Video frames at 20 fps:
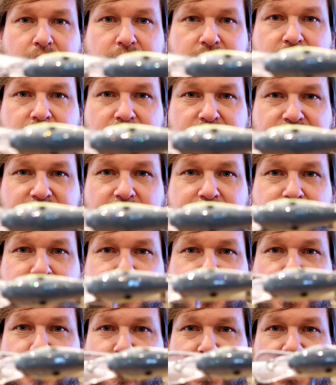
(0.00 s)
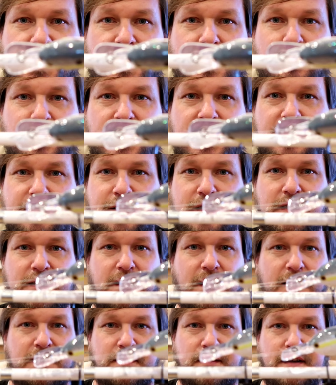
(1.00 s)
It's in a 7-foot medium
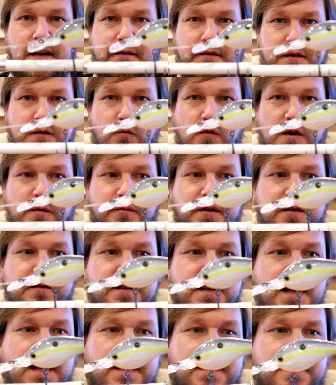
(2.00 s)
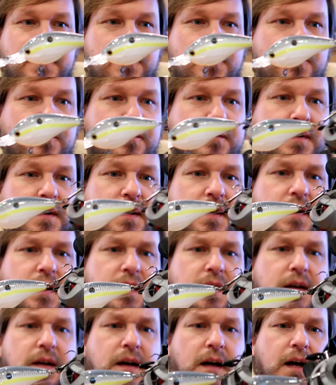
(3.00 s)
heavy. I just have a square bill tied on.
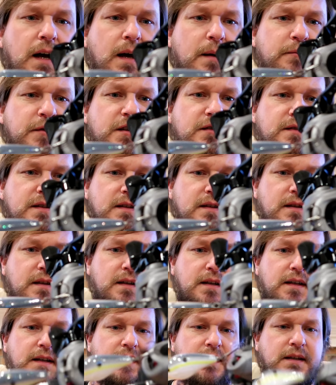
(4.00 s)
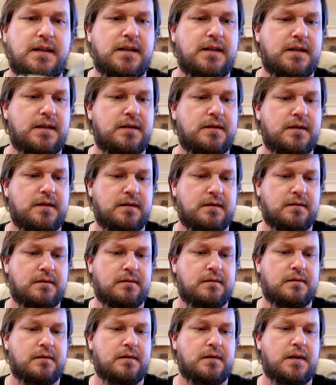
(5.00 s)
I'm using the
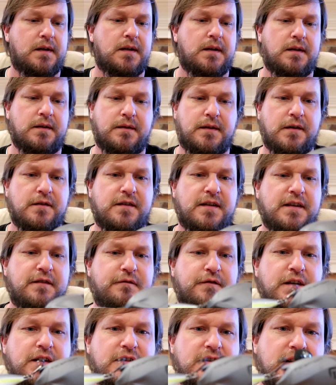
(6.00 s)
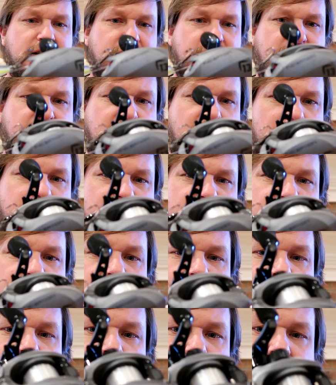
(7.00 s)
13 Fishing
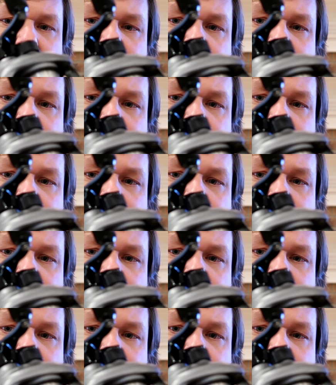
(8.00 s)
Inception,